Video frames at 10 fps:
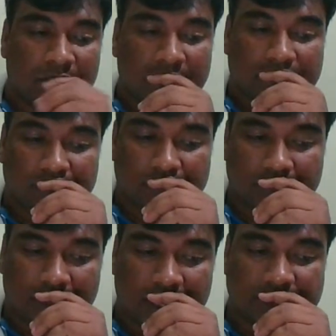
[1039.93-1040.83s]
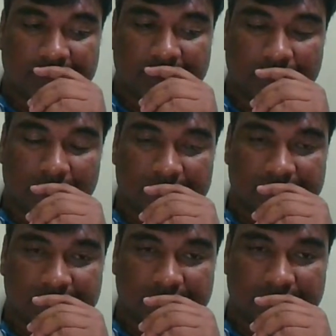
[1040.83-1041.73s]
So if you ask me what is
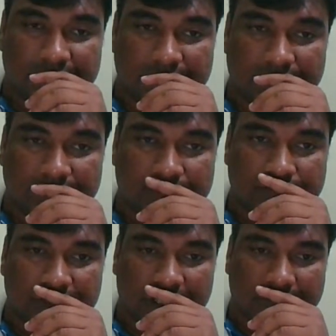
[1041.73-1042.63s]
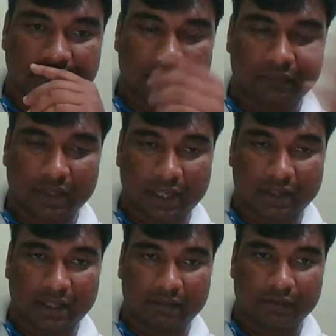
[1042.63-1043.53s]
the, like, if you
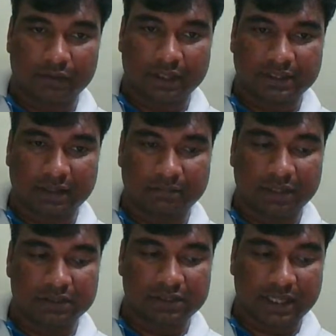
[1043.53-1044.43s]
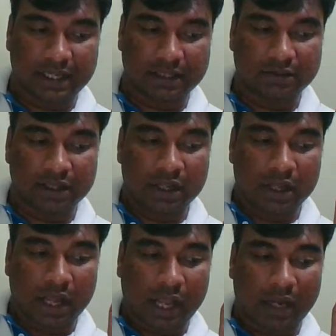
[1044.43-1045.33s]
can give you examples, then
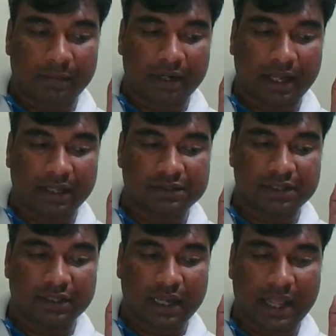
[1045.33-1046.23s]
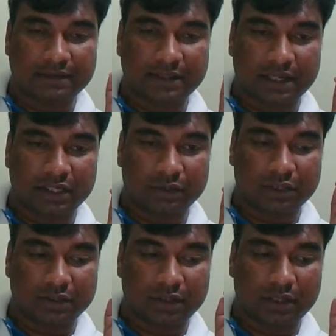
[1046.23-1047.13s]
Albert Einstein, Isaac
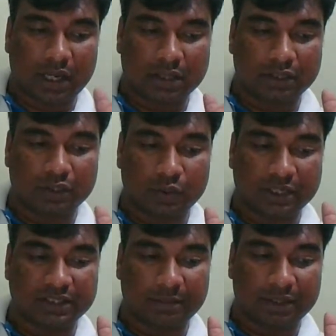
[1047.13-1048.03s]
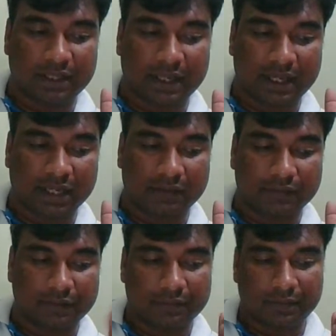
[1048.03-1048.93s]
Newton are the two examples I can give you.